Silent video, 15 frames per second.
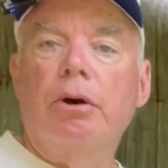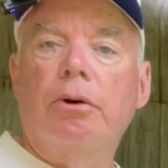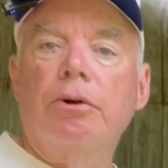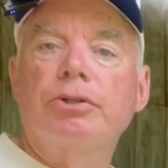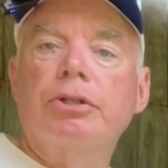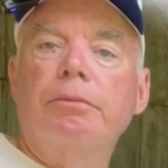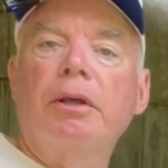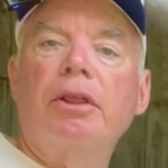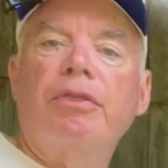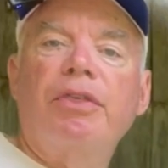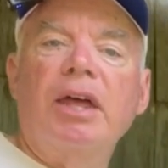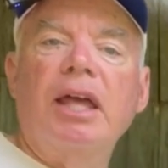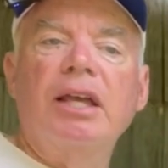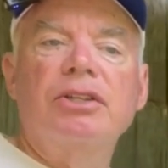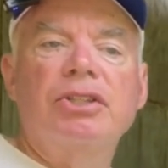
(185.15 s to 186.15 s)
or some other
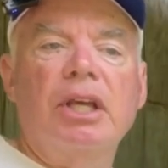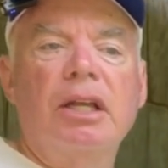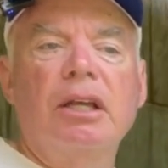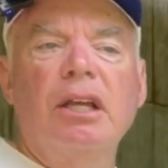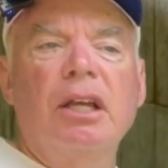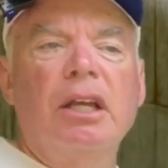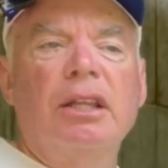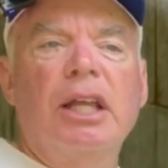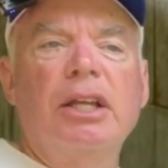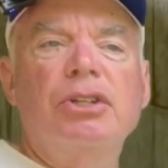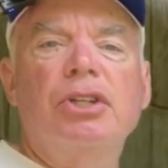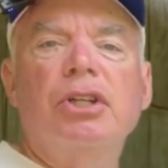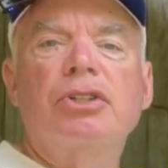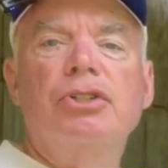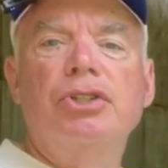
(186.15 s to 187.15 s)
things that
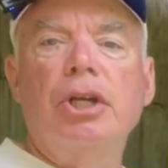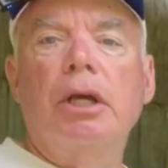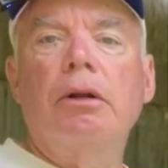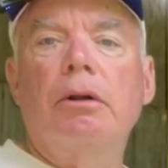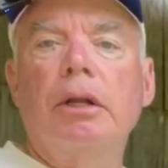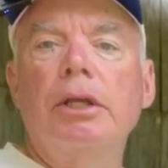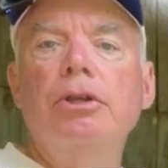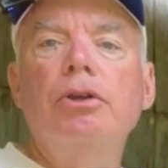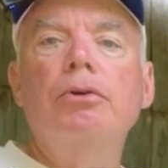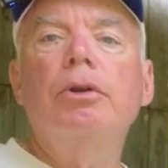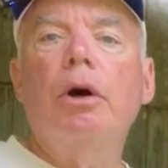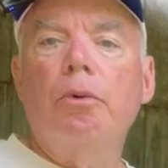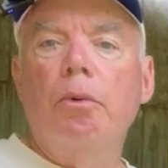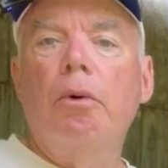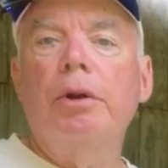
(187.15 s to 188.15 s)
just generally you
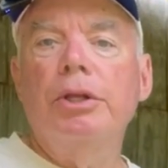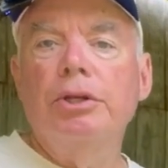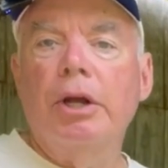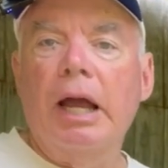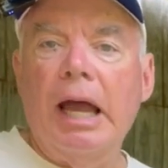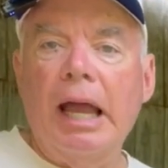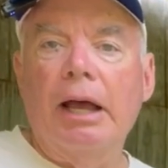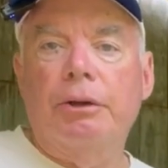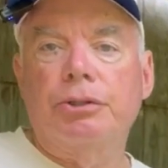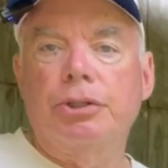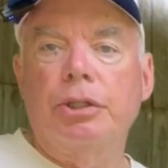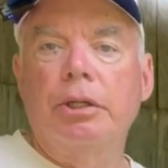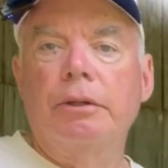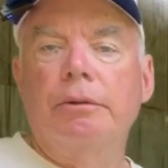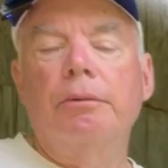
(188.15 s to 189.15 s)
don't want in your house?